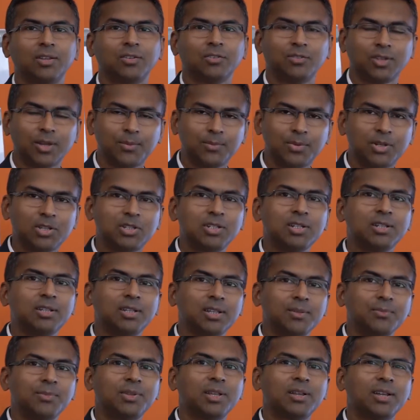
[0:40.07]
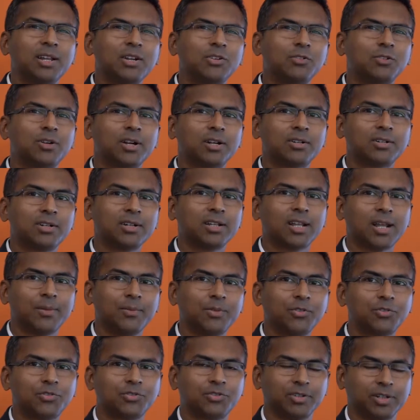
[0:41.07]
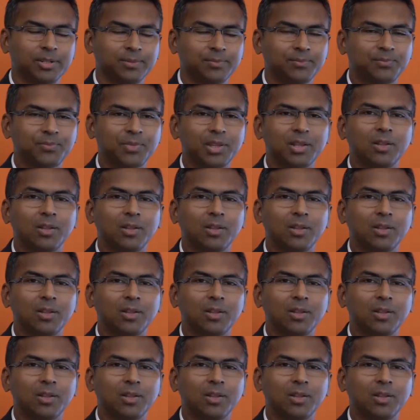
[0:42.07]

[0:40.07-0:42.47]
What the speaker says: So I am teaching them the introductory chemistry.